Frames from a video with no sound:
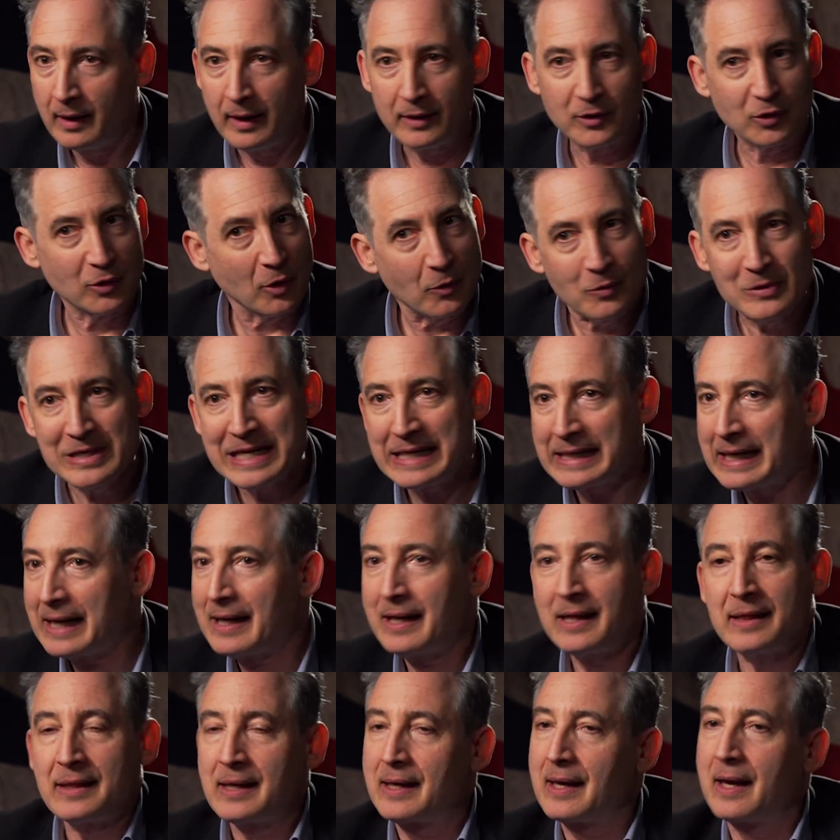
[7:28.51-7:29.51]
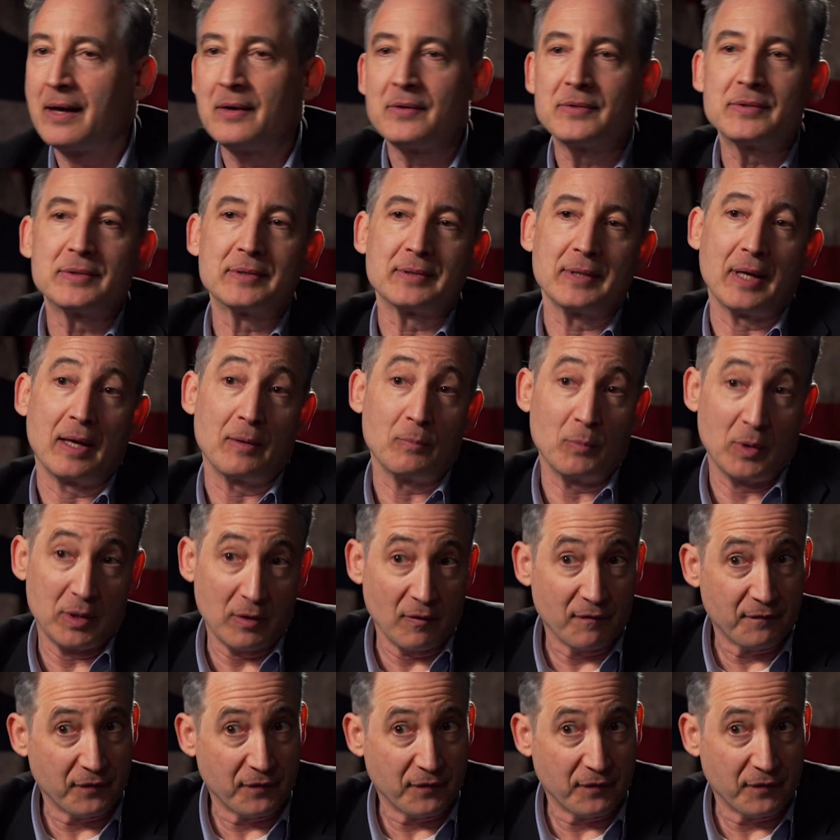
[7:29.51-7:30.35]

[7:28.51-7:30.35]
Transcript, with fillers: You don't need anything else, and when you